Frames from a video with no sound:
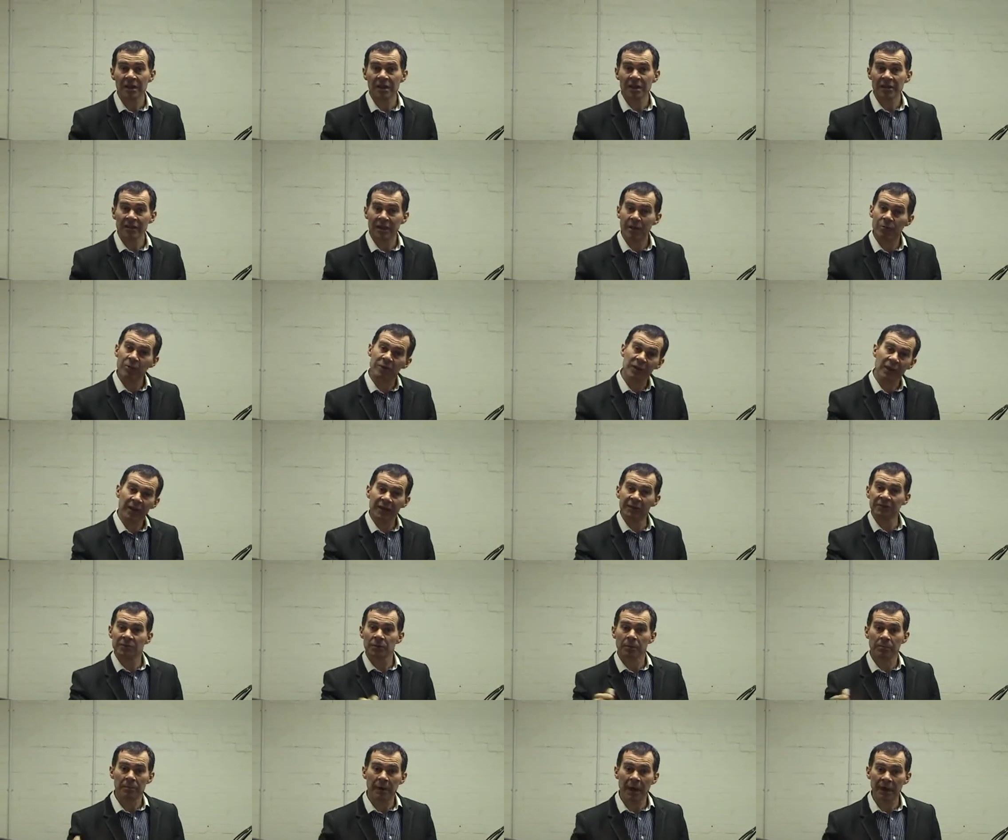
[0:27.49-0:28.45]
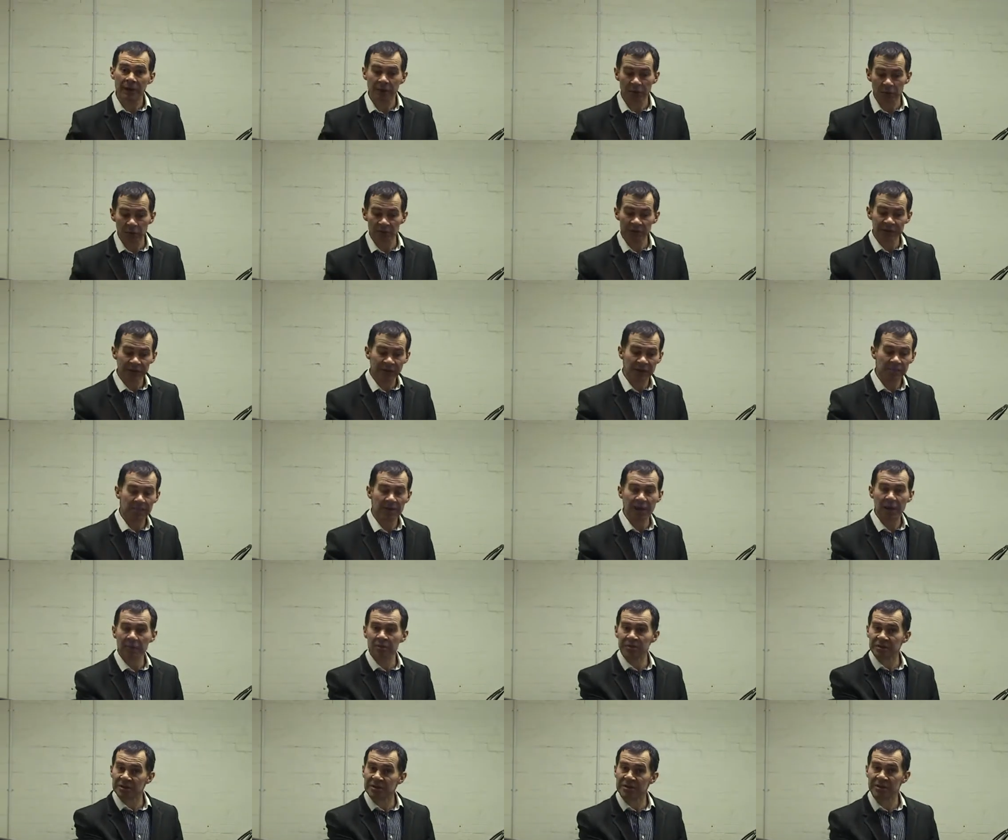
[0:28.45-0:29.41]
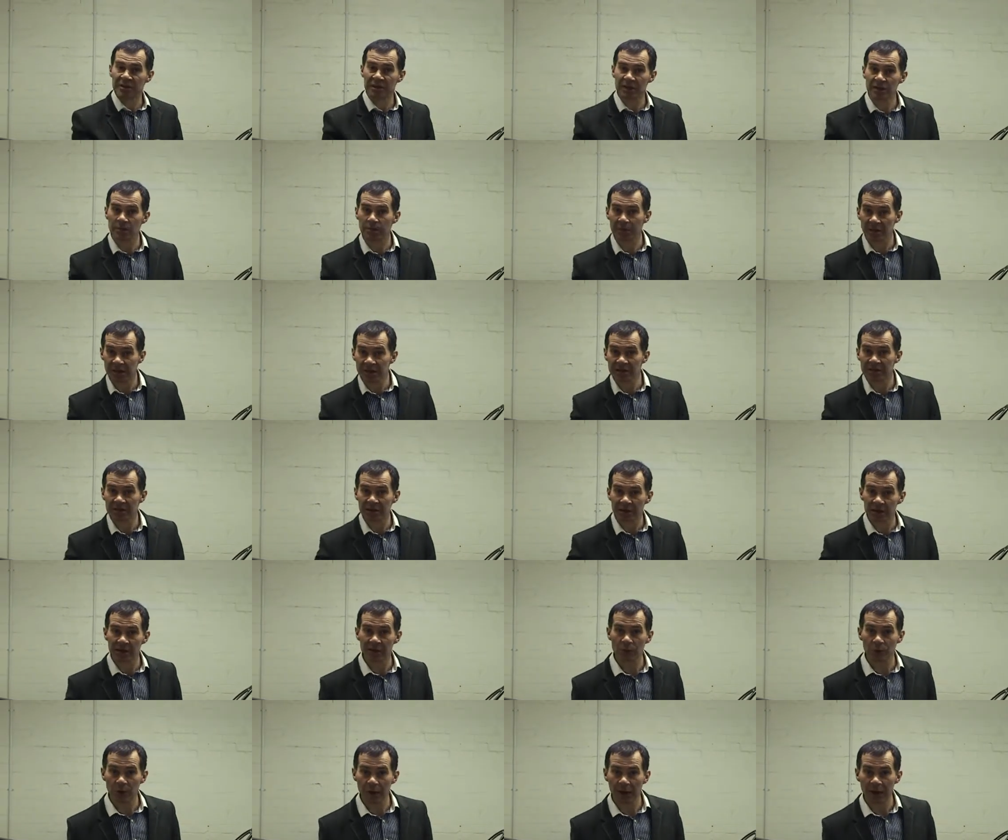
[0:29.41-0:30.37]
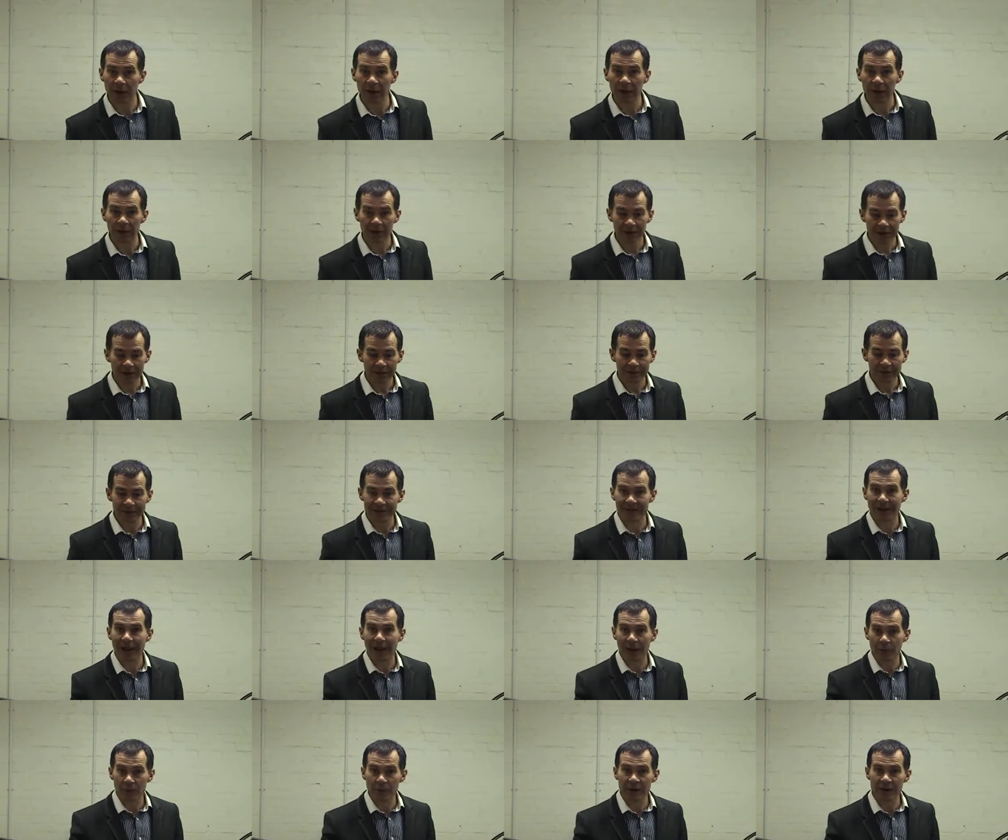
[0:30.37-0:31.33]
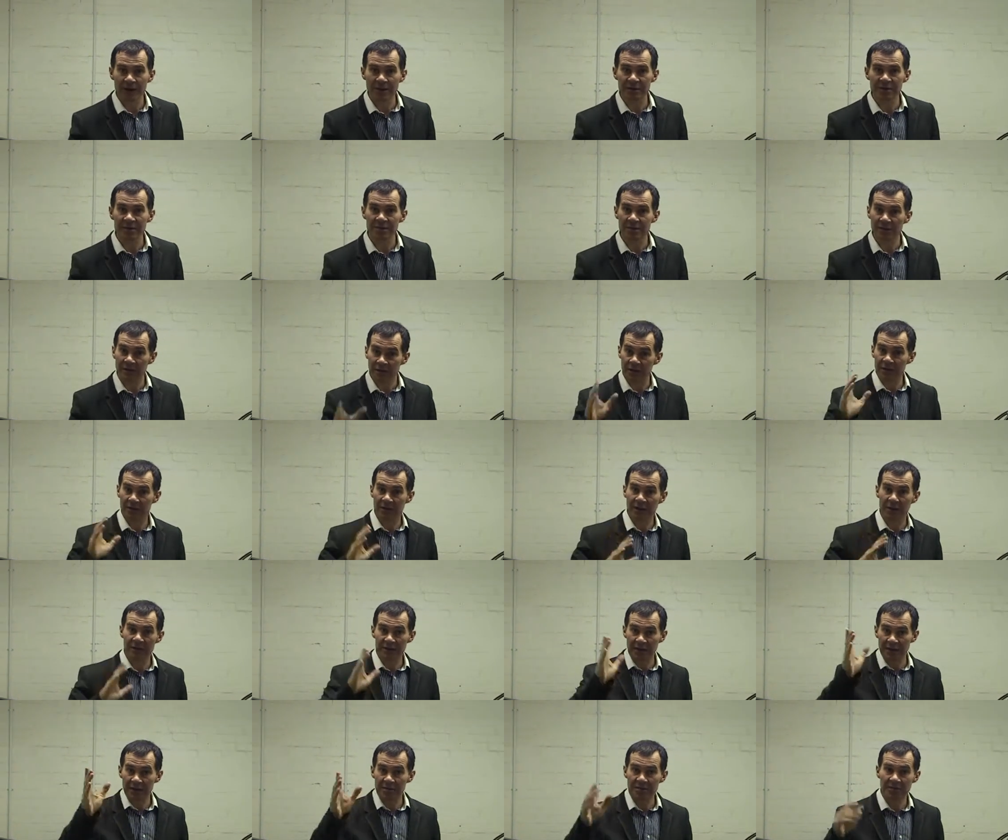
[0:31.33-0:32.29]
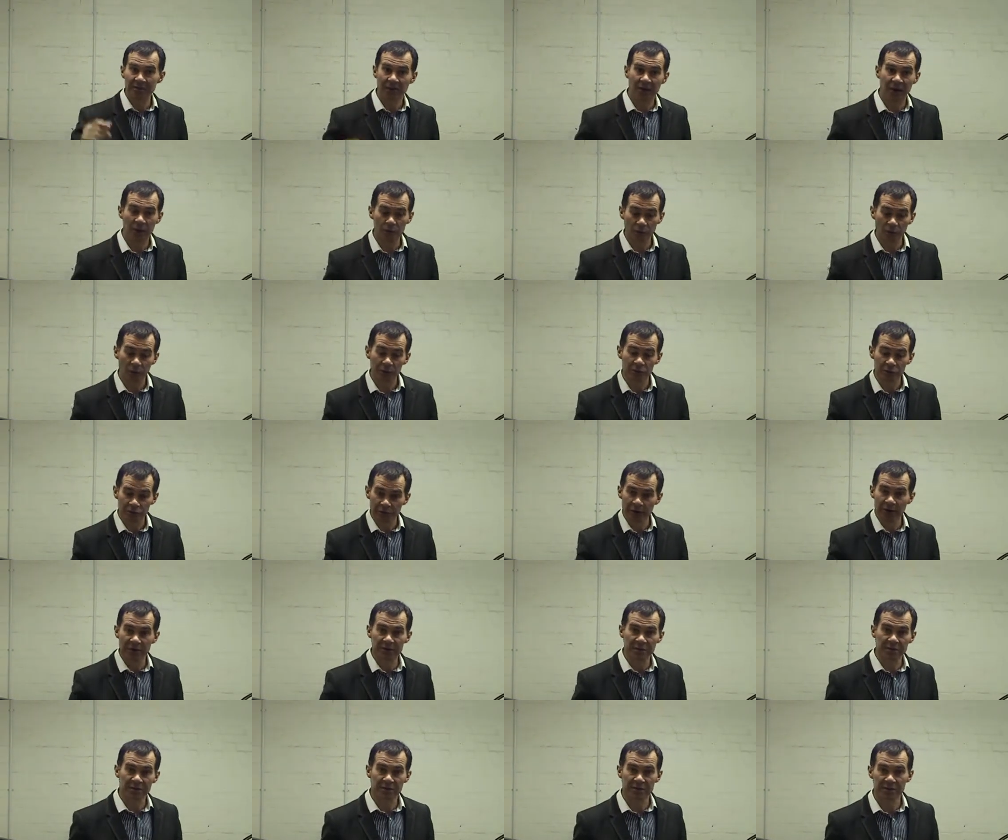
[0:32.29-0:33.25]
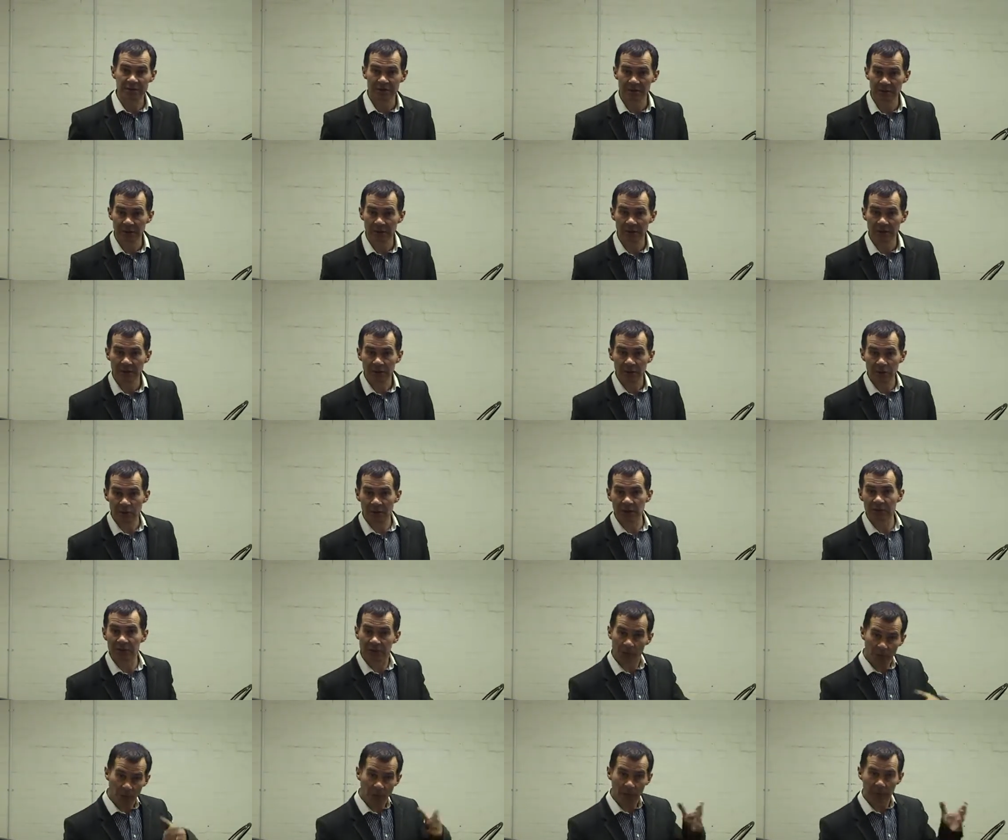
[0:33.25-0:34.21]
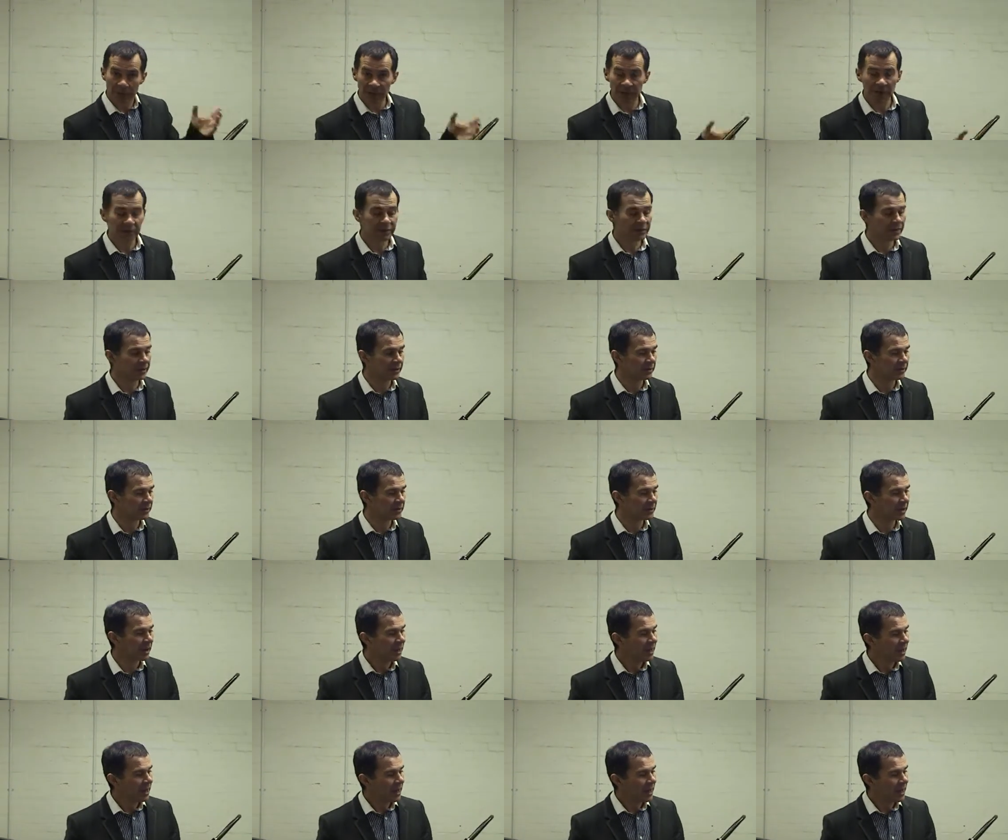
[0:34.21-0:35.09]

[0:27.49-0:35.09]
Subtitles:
They would lift up manholes and they'd be able to see basically where the dye went, so they could identify what drains were for what buildings.